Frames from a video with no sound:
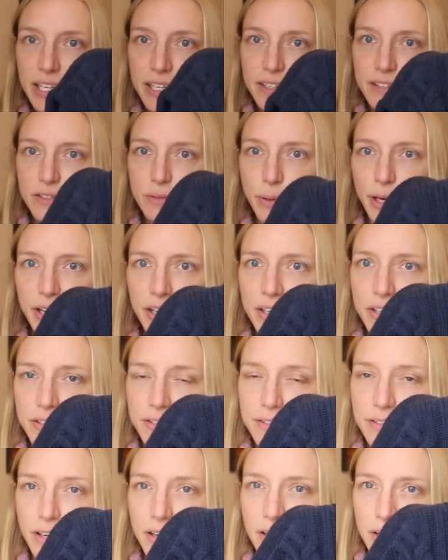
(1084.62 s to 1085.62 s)
knit
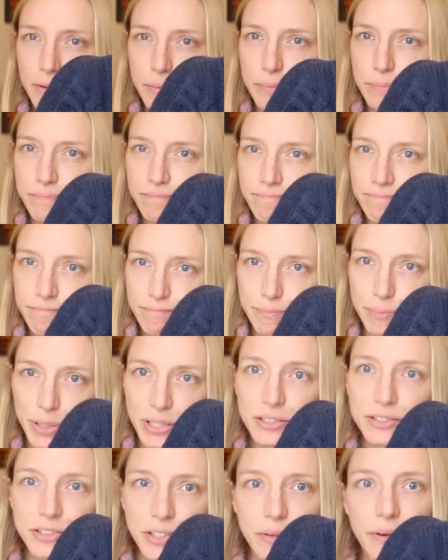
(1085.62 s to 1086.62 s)
sweaters are
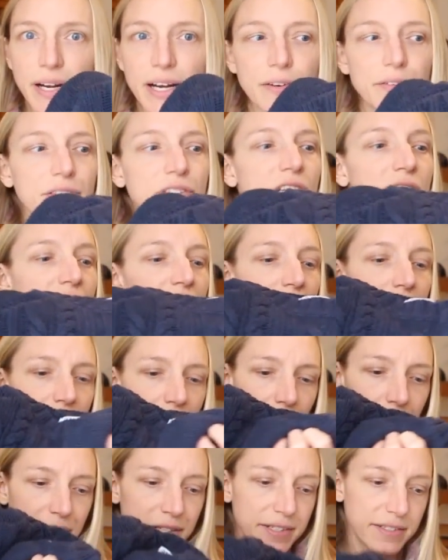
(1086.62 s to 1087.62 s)
built around,
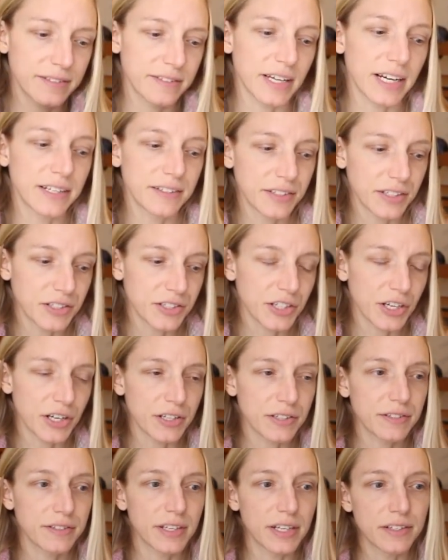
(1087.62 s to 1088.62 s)
are these sizing
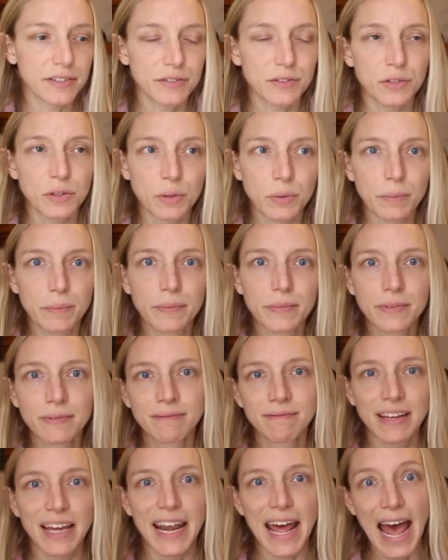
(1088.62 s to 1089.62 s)
charts that assume
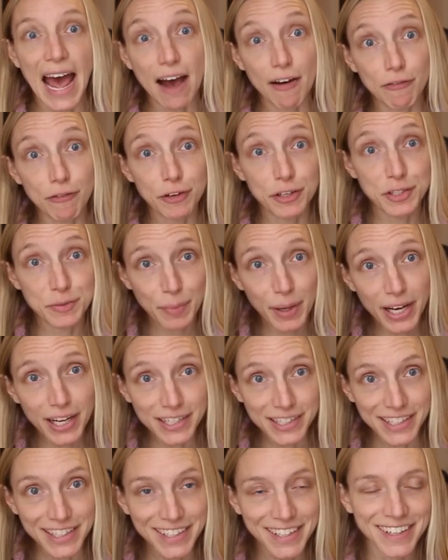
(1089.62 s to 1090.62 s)
an average
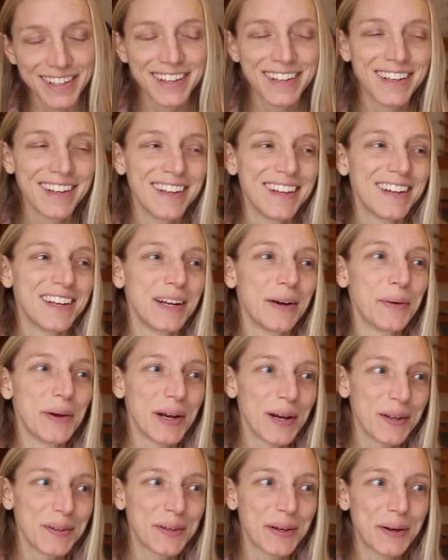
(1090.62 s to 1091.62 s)
body. Now we
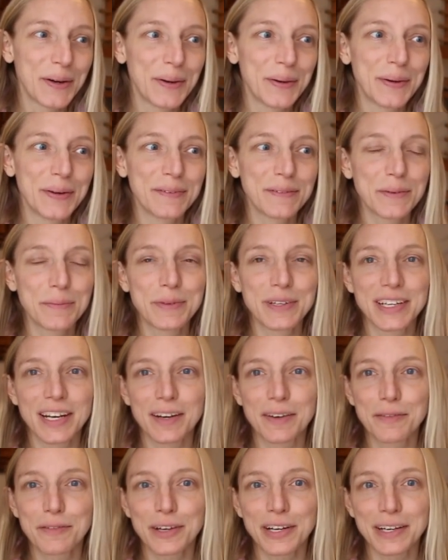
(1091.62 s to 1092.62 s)
all know, if you've been
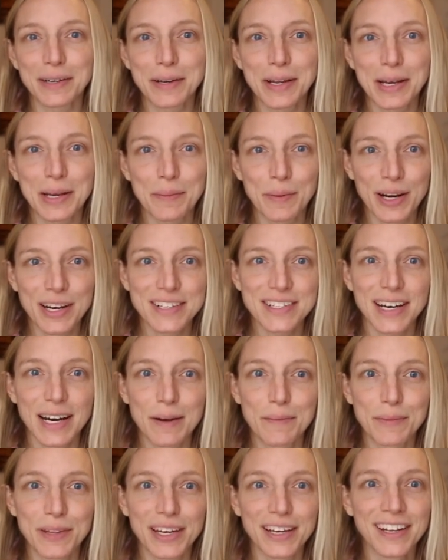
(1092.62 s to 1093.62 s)
knitting for any amount of
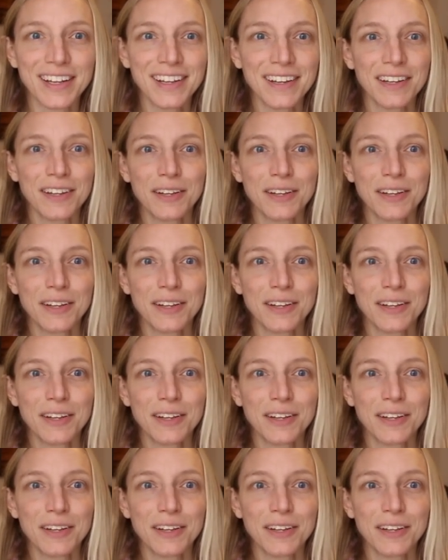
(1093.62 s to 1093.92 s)
time, that